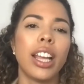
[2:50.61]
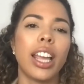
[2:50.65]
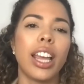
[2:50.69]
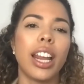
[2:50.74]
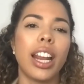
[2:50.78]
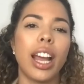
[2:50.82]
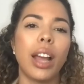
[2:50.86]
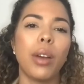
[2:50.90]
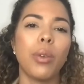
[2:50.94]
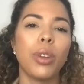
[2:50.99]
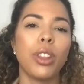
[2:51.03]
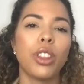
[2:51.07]

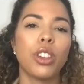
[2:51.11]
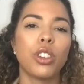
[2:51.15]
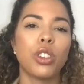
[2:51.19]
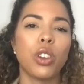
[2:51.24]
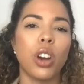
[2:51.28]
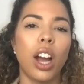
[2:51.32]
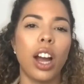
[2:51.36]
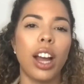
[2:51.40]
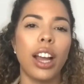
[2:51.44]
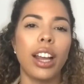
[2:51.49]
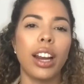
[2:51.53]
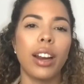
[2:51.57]
can I
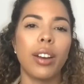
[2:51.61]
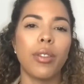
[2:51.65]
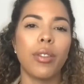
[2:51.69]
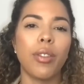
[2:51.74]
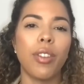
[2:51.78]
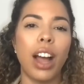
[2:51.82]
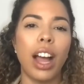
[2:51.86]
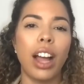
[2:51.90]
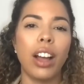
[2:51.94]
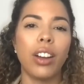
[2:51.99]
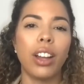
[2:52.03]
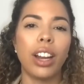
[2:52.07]
withdraw it
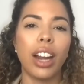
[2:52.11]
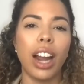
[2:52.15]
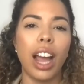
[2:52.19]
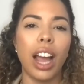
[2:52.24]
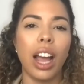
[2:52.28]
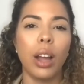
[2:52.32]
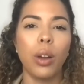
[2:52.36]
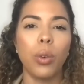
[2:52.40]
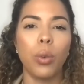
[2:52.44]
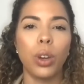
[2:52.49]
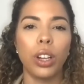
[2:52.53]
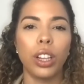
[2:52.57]
and file an
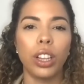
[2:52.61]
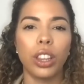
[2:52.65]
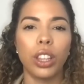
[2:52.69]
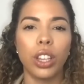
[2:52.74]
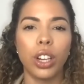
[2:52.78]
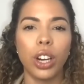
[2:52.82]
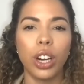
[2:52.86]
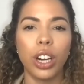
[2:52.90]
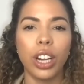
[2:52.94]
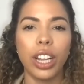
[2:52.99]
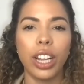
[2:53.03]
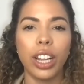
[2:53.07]

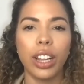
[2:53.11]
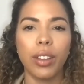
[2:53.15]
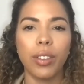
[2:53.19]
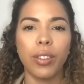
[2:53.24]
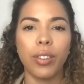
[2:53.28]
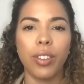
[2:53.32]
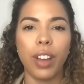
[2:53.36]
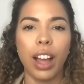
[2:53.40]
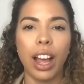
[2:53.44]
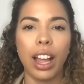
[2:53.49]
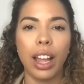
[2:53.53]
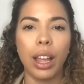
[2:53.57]
I-130
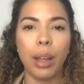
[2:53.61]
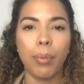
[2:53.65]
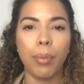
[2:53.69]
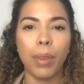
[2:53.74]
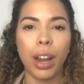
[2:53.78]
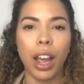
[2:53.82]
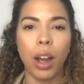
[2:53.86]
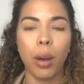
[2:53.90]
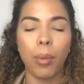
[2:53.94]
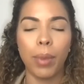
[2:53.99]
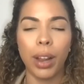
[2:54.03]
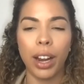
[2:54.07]
if I
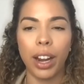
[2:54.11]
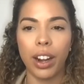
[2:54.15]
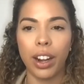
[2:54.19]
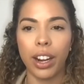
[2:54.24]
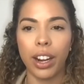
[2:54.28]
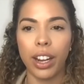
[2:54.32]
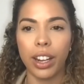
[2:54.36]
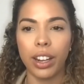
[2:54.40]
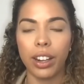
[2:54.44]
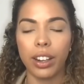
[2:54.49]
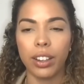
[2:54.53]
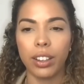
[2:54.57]
am now
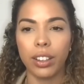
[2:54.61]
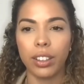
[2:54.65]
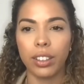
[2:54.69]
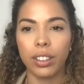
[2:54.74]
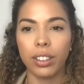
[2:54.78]
married?